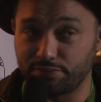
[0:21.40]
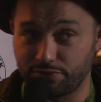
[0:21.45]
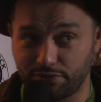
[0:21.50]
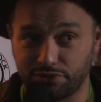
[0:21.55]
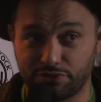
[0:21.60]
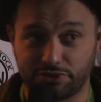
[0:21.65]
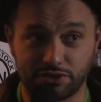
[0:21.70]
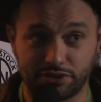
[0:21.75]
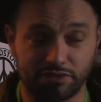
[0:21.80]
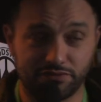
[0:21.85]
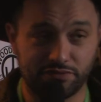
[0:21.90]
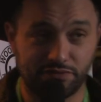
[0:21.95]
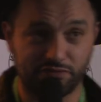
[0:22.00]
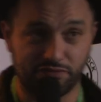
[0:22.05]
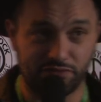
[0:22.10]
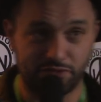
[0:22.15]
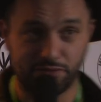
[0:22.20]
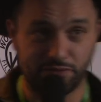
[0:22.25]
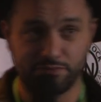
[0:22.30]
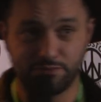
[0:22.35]
producer of the
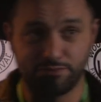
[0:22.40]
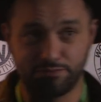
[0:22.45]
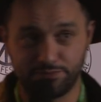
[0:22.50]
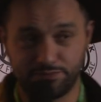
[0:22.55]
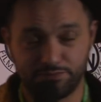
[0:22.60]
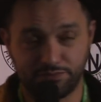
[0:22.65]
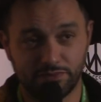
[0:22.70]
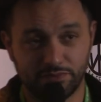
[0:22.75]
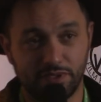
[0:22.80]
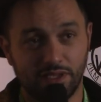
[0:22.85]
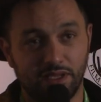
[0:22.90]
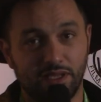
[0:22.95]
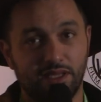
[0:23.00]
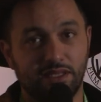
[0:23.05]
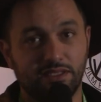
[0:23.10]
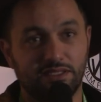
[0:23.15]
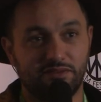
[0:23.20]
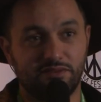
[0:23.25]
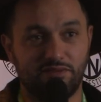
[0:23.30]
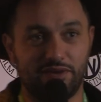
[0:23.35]
film
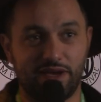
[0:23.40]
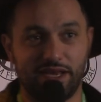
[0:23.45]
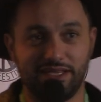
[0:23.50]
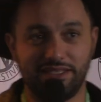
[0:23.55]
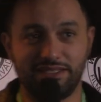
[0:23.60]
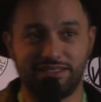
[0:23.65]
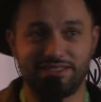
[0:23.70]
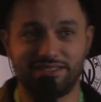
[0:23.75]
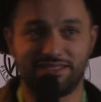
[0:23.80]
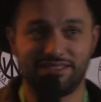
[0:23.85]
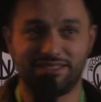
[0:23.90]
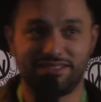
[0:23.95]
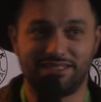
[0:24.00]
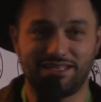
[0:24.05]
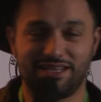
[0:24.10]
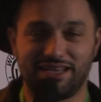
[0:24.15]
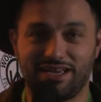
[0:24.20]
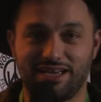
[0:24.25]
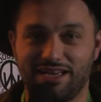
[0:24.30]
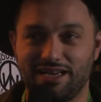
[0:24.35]
Defiant.
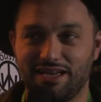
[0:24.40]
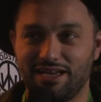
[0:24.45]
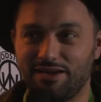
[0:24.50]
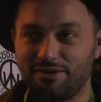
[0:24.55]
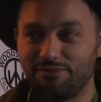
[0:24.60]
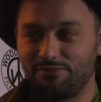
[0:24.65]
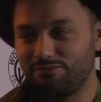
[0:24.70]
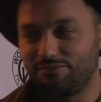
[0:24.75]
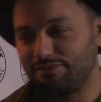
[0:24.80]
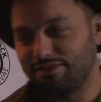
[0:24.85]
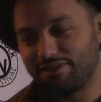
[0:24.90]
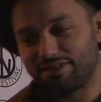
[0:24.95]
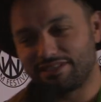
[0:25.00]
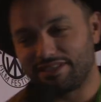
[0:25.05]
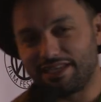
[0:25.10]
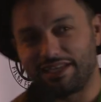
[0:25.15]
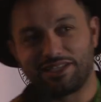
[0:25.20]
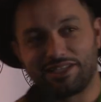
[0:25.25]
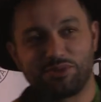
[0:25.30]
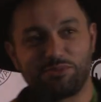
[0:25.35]
Um,
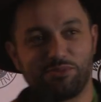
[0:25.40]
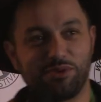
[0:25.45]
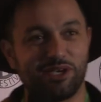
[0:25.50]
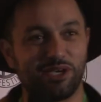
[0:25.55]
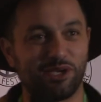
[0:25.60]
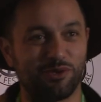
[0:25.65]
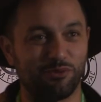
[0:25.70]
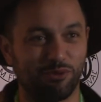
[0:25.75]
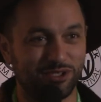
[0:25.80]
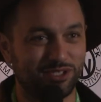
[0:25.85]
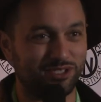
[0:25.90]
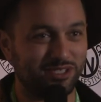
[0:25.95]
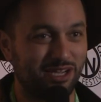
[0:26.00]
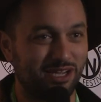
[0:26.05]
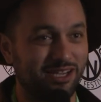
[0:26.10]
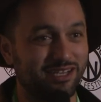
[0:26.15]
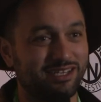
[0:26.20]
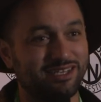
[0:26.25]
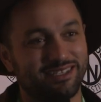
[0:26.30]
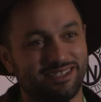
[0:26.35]
excited to be here in
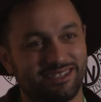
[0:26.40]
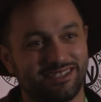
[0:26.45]
Woodstock.